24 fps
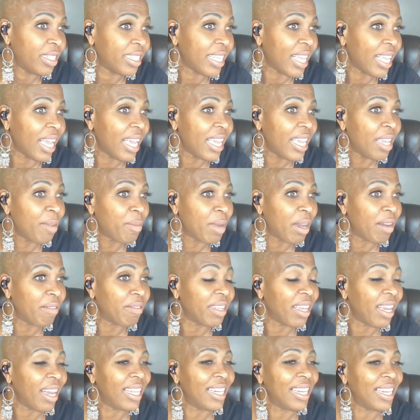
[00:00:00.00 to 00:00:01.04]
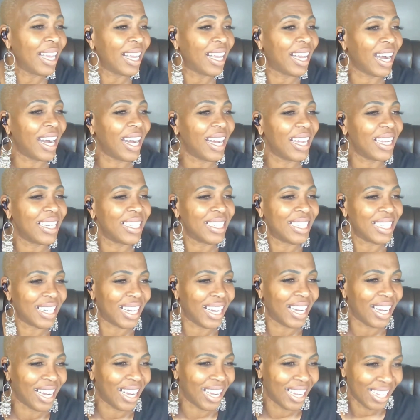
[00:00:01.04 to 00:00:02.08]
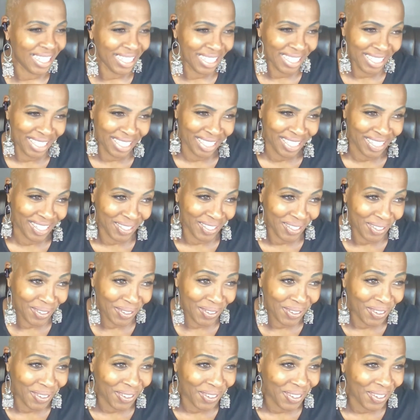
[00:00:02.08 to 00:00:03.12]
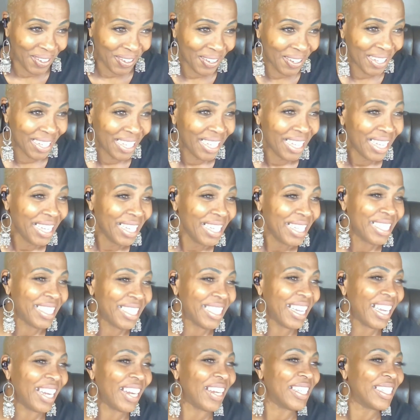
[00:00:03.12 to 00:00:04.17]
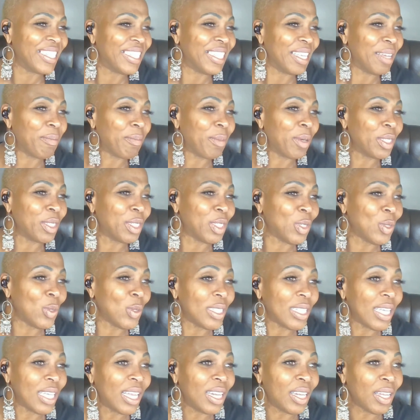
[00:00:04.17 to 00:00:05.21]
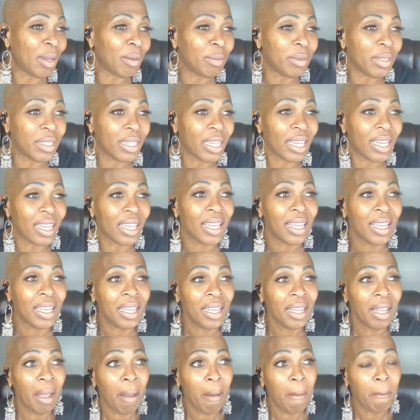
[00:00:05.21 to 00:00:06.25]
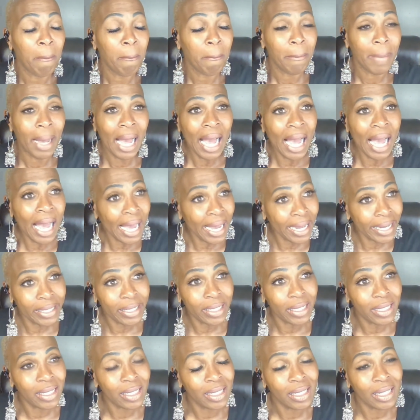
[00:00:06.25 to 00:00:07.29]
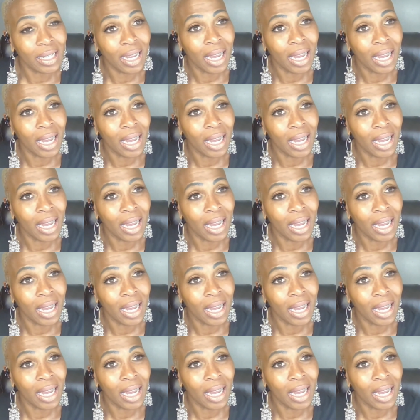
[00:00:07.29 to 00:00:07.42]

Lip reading: say him have the anaconda. Cheryl say must use an object. Man,